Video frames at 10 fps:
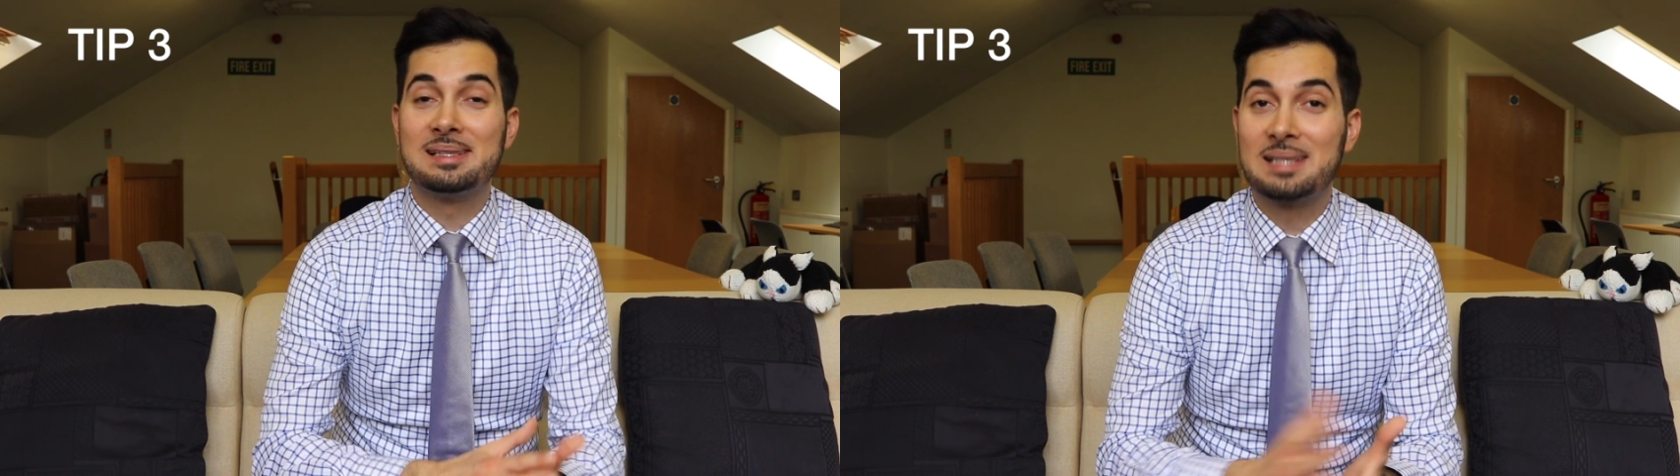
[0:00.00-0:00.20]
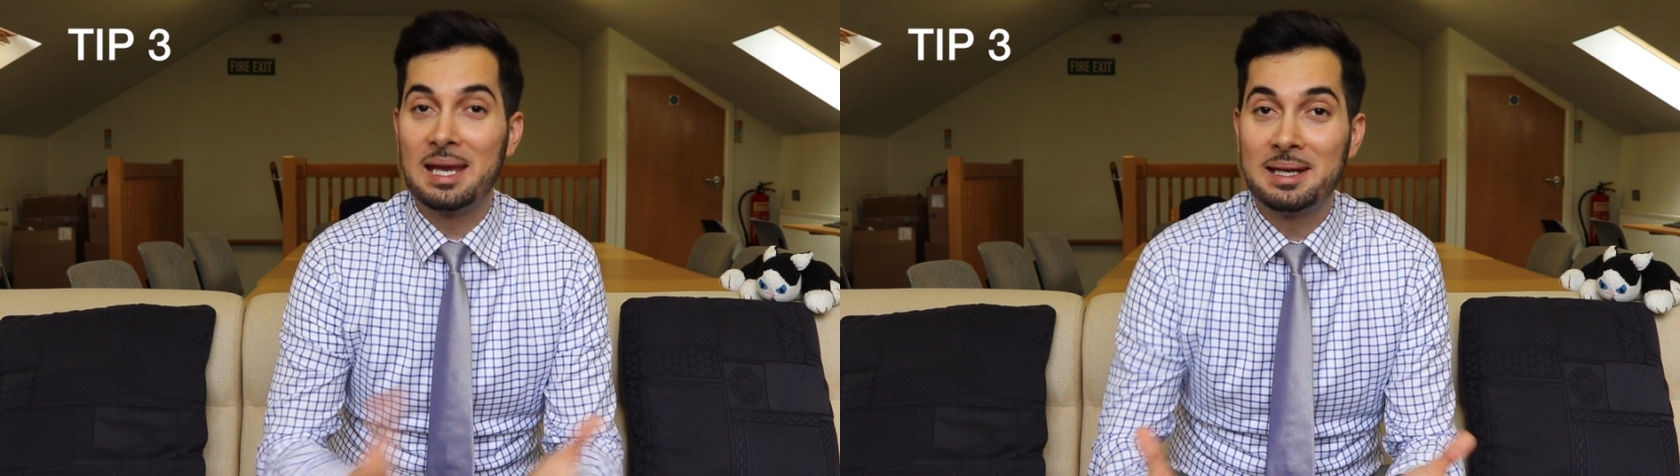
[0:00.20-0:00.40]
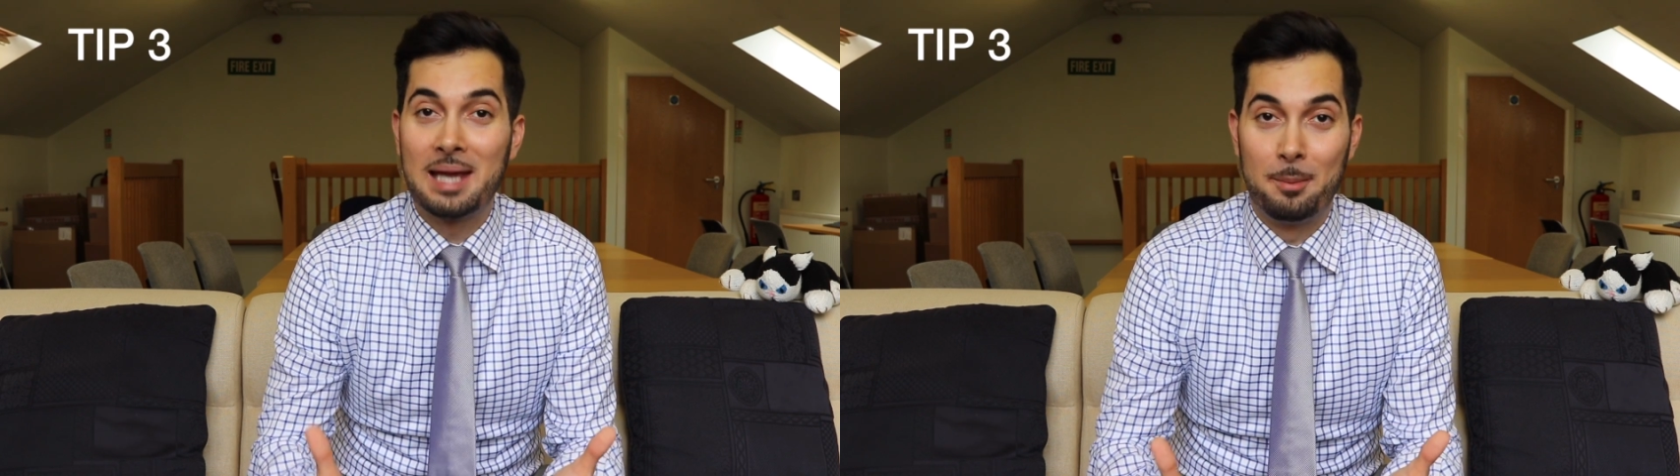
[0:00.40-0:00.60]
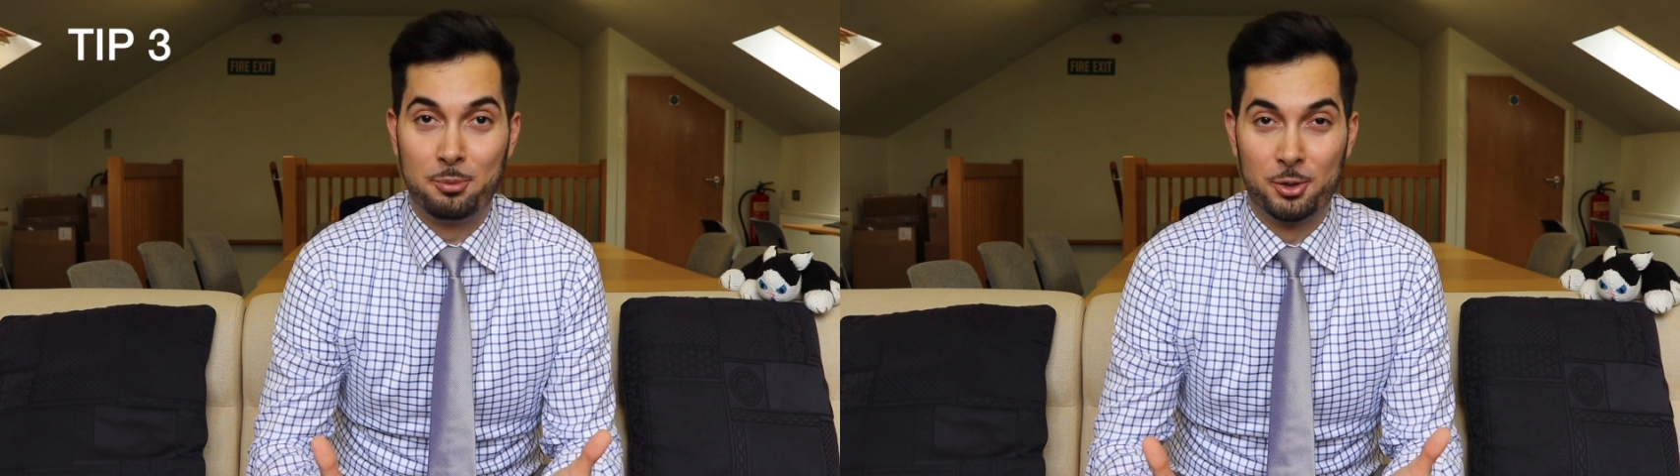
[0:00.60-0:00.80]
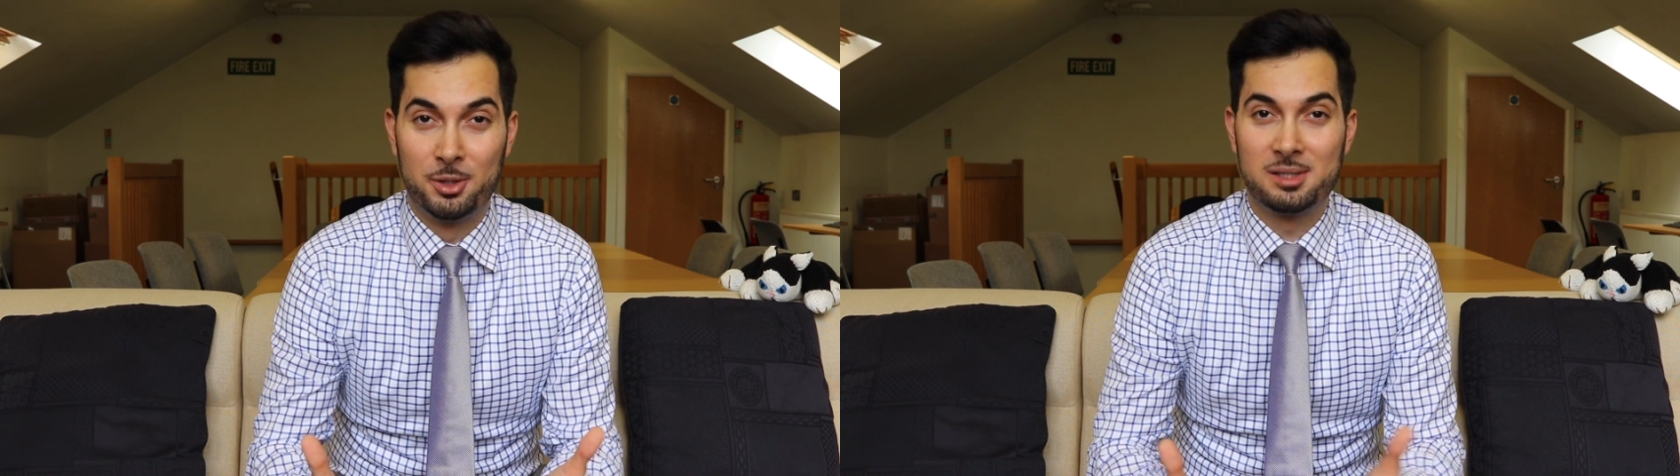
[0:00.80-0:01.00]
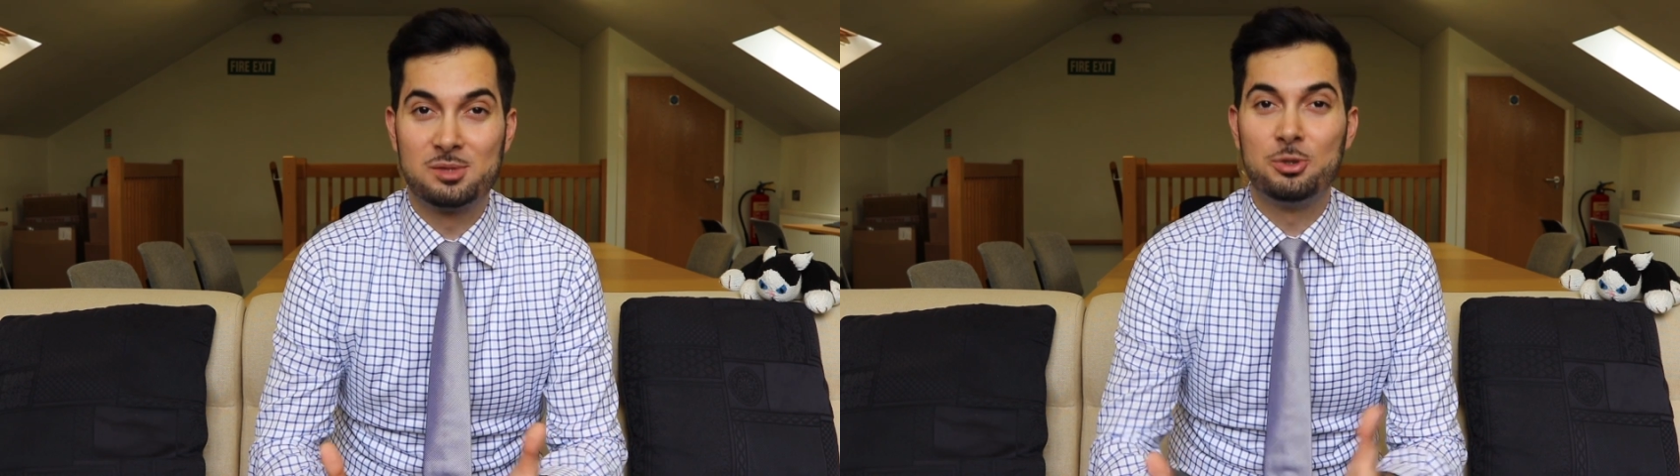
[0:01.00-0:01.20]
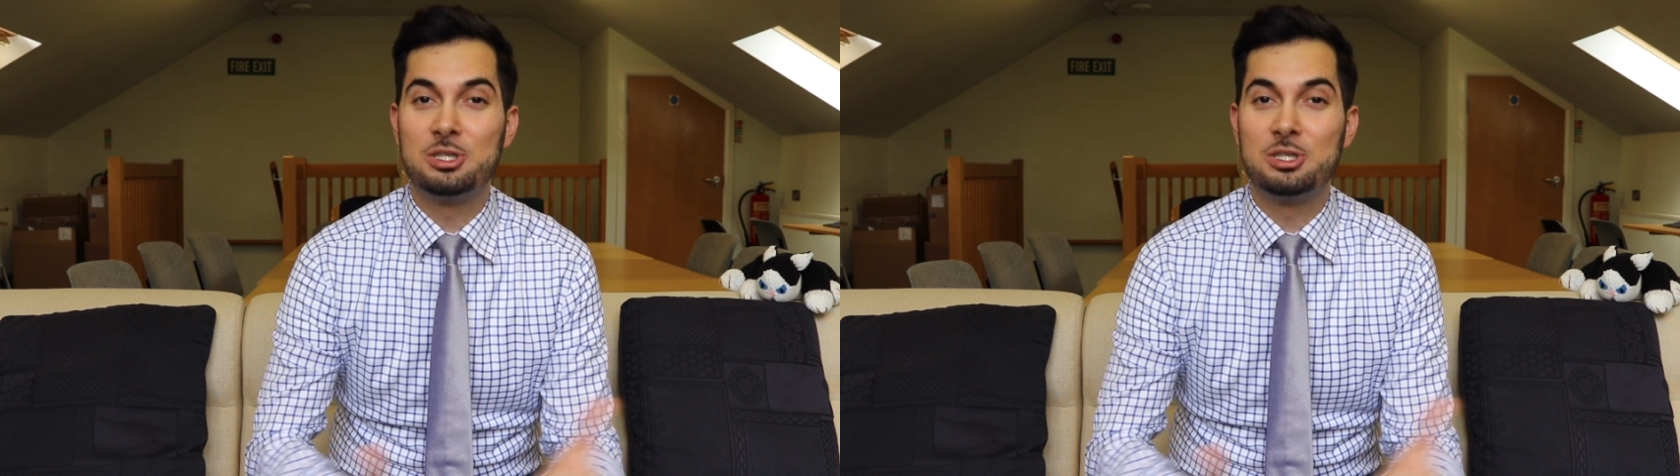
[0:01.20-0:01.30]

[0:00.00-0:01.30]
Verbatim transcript: skincare products,